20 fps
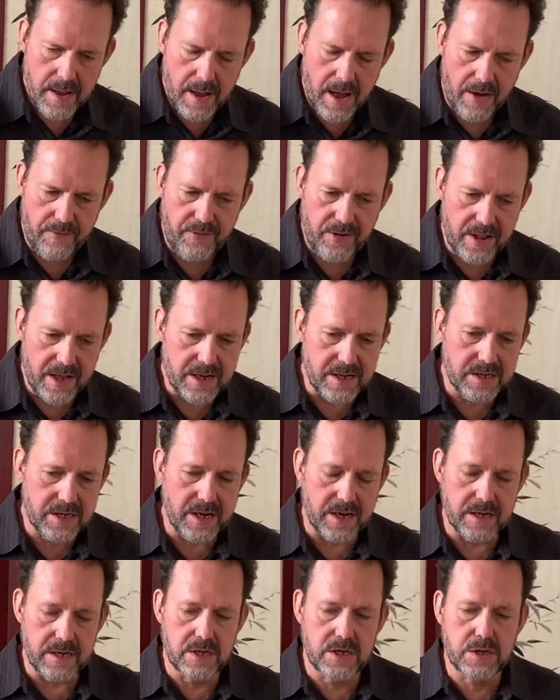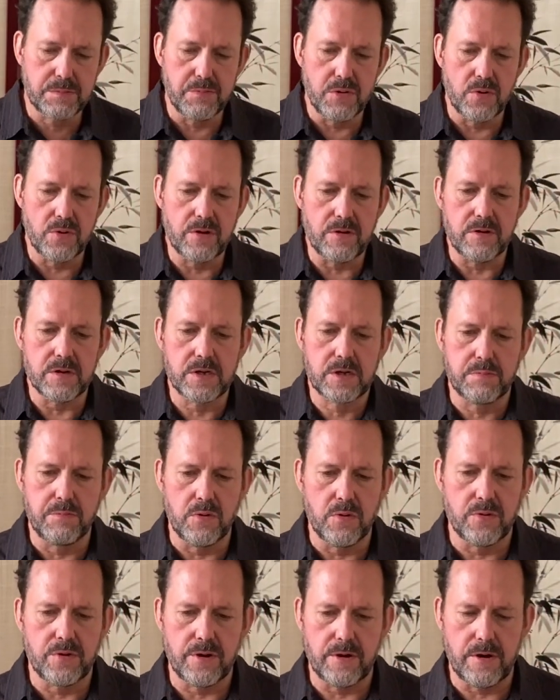I feel like it's getting smoother and
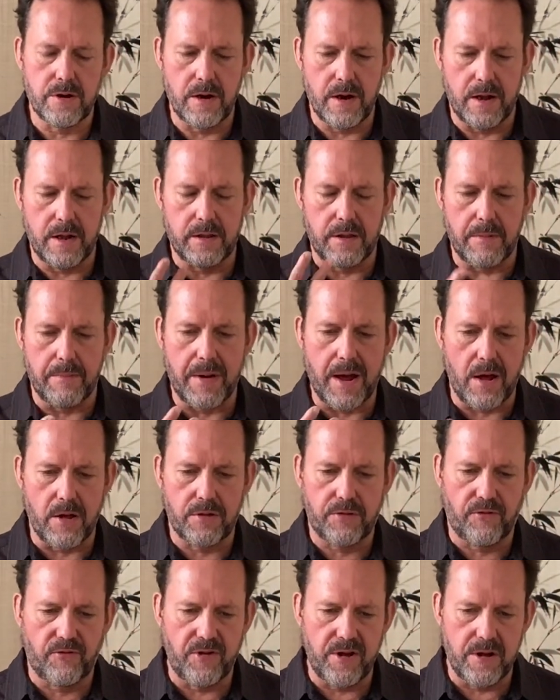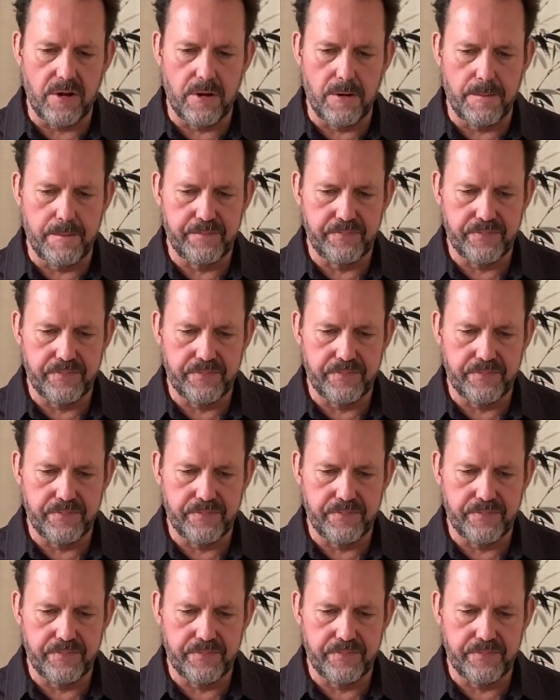smoother on the mouthfeel.